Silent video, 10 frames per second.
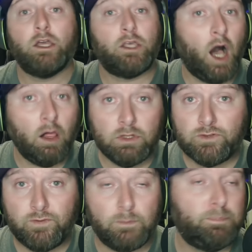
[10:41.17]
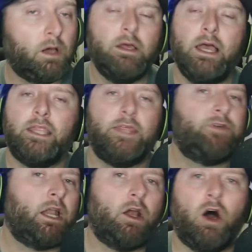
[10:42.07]
college football, they've
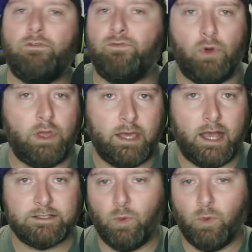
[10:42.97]
got it all for you guys.